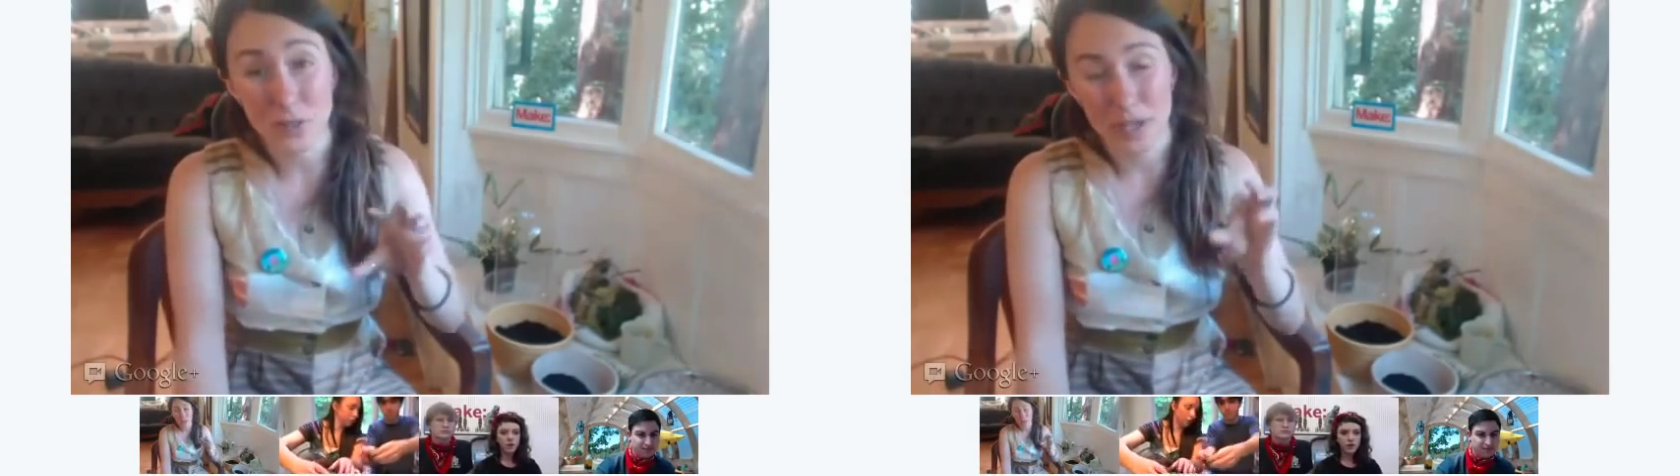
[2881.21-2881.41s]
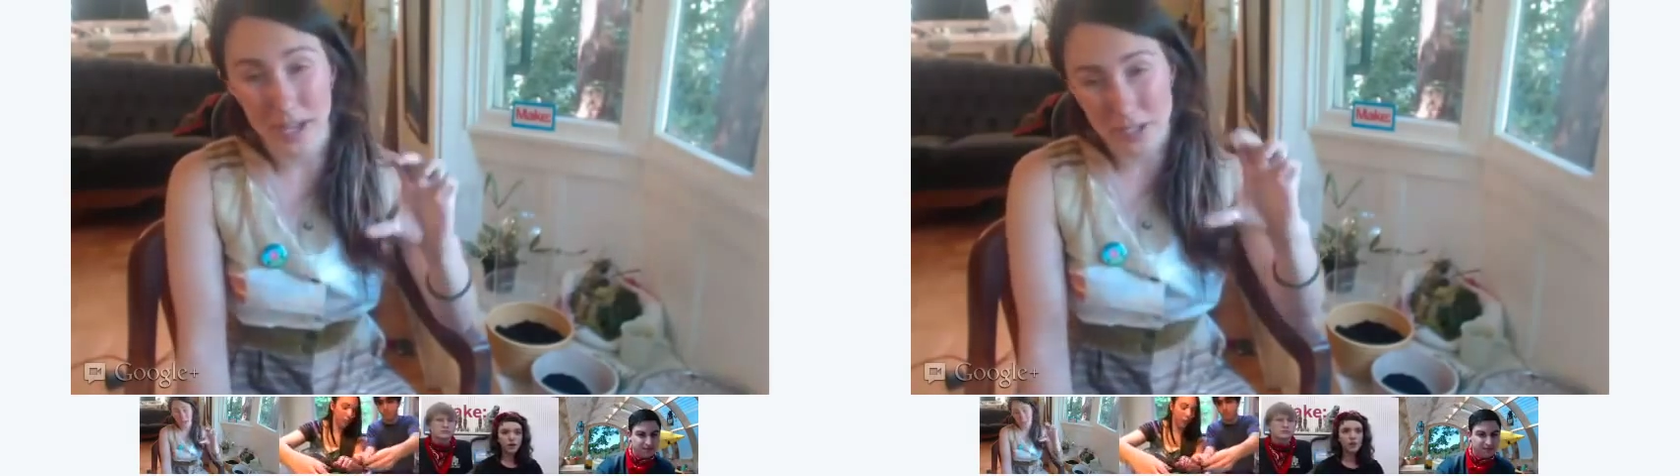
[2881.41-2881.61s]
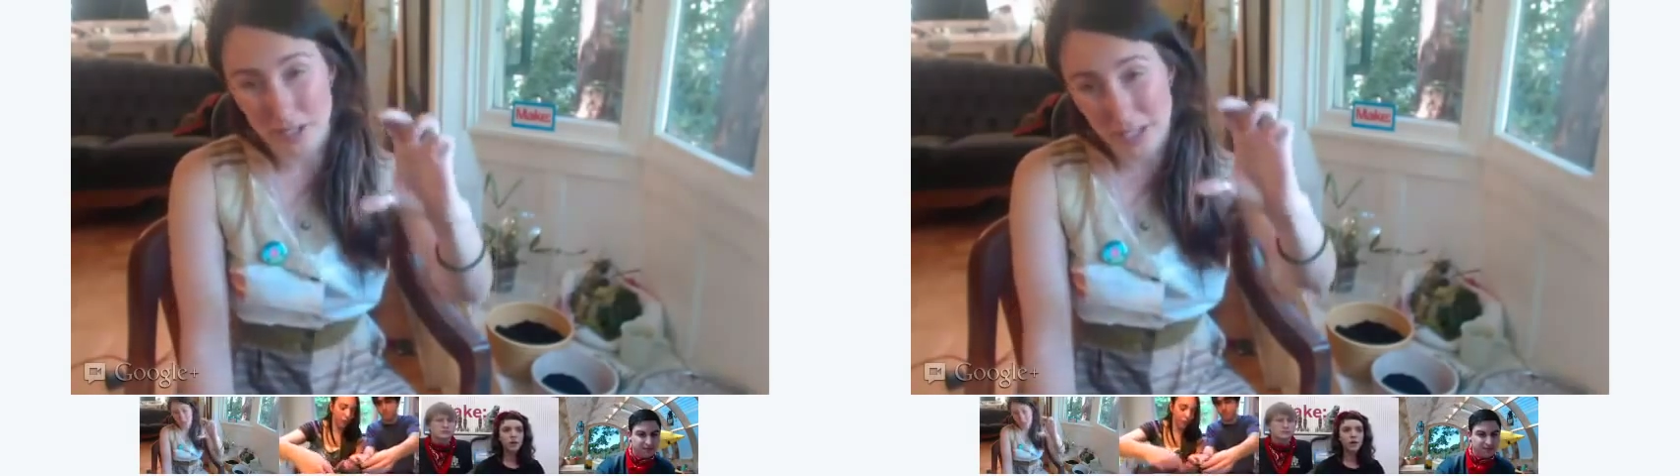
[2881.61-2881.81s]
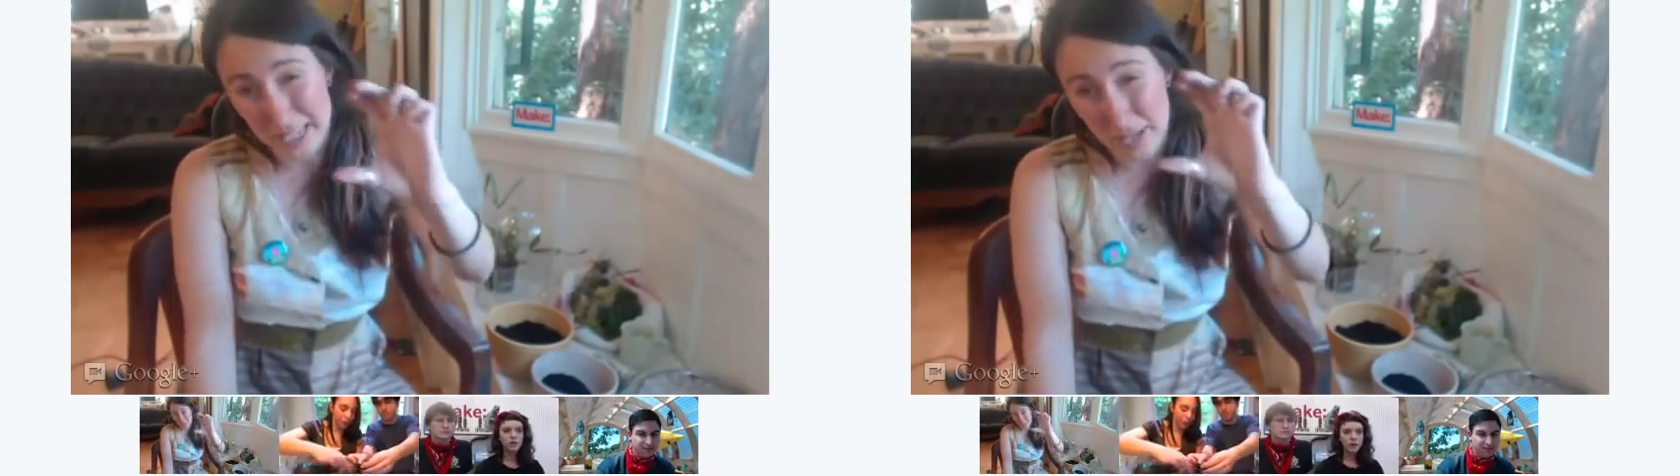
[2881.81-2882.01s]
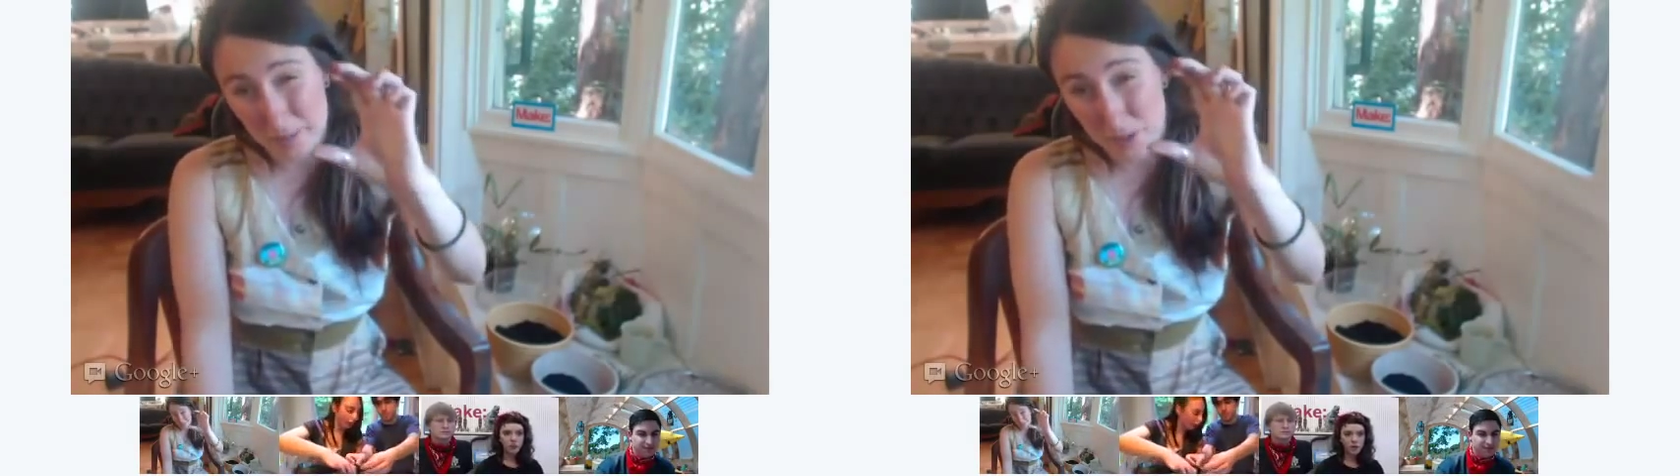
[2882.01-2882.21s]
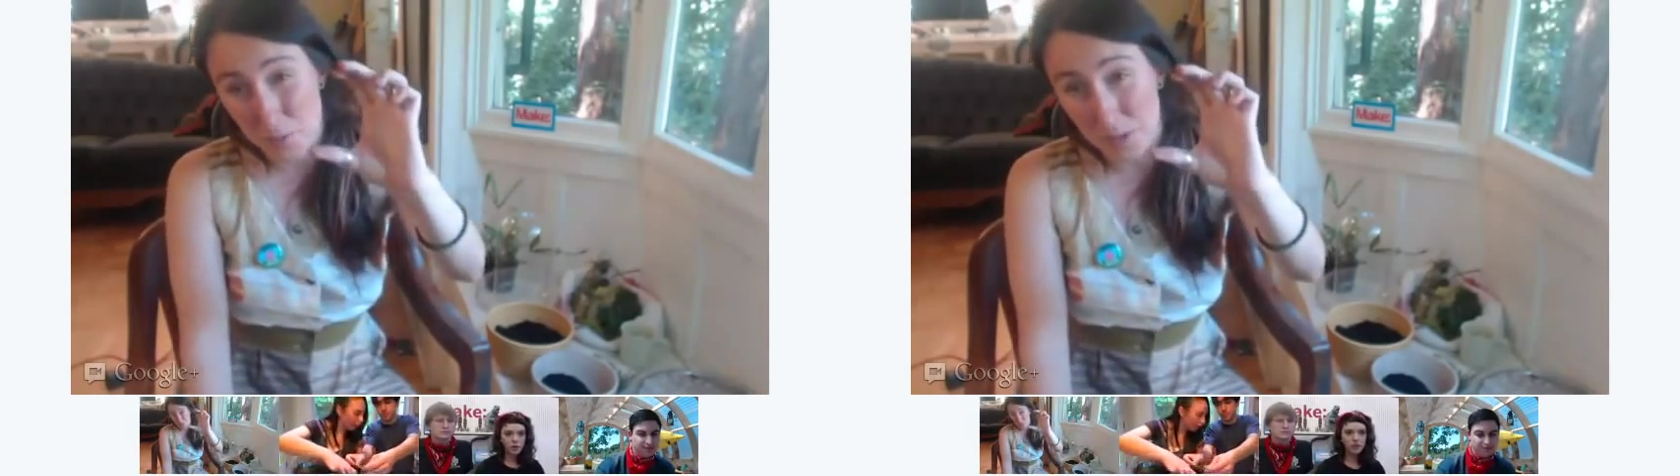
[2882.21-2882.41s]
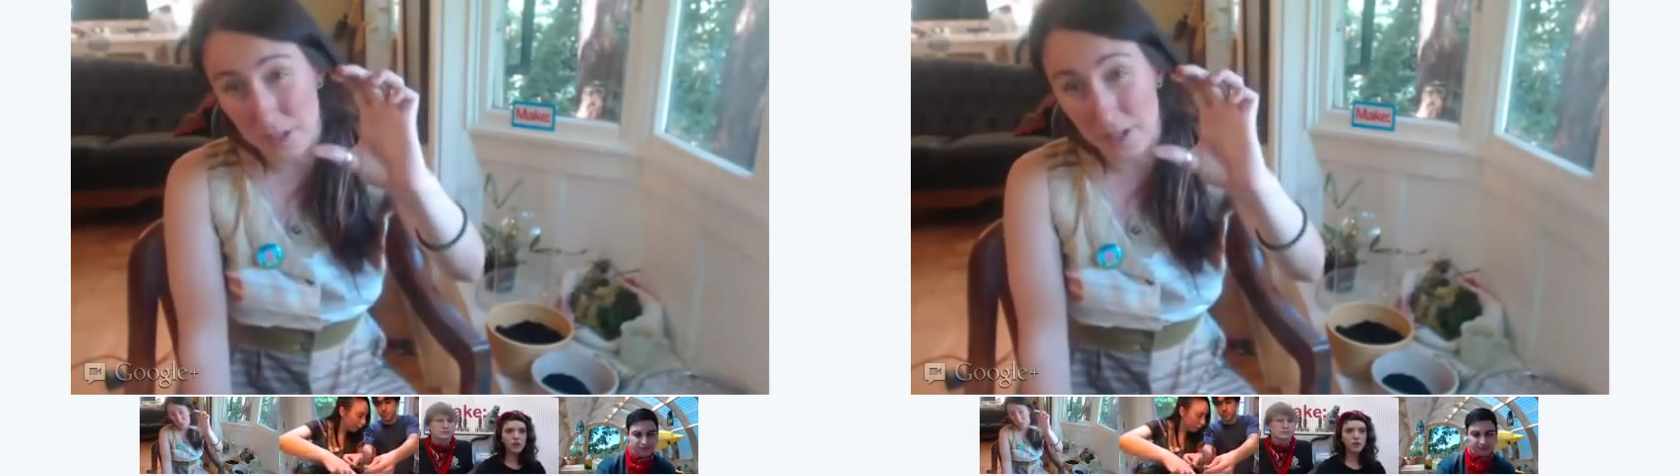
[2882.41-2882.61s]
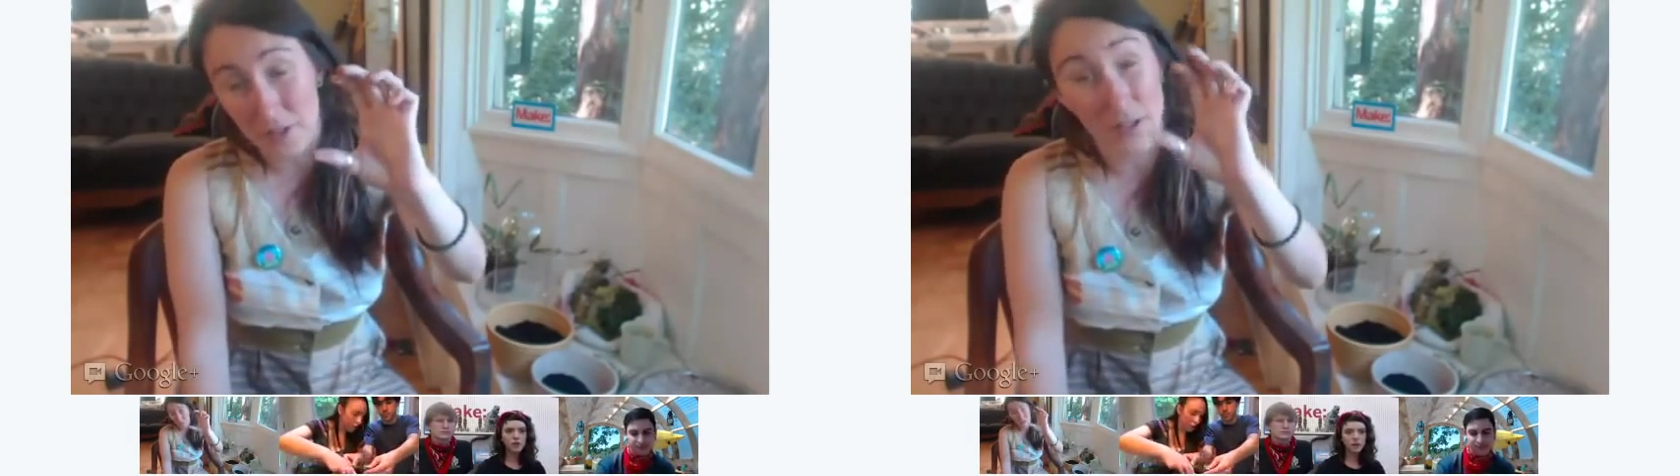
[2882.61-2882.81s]
because mm teacup's super
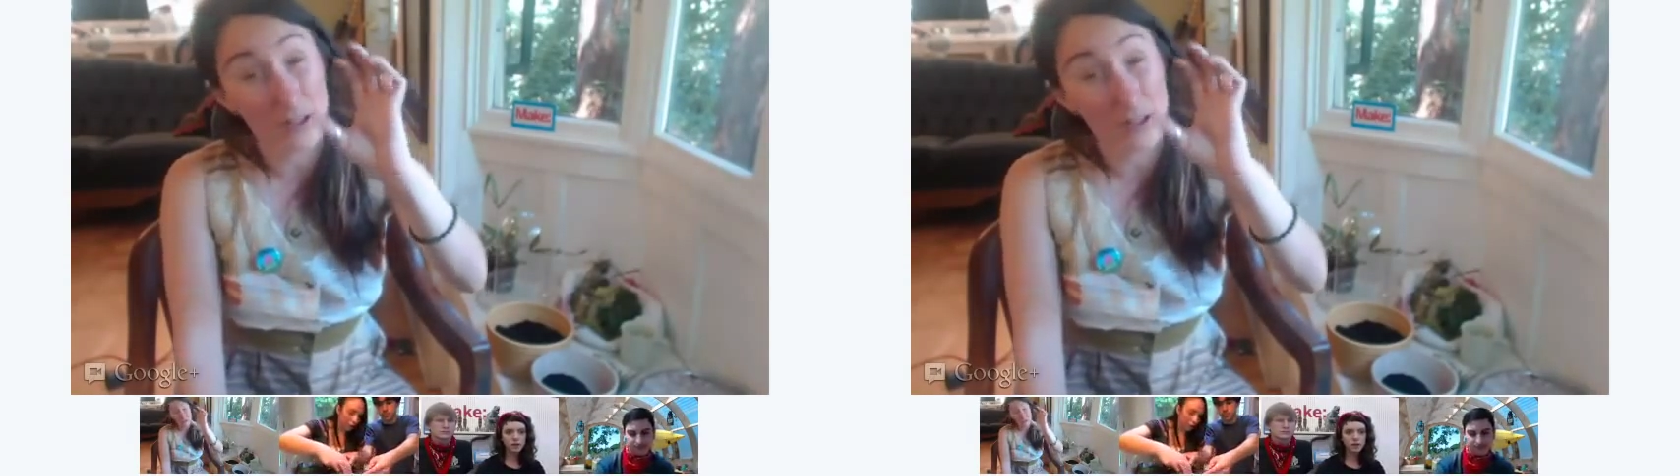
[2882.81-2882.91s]
little,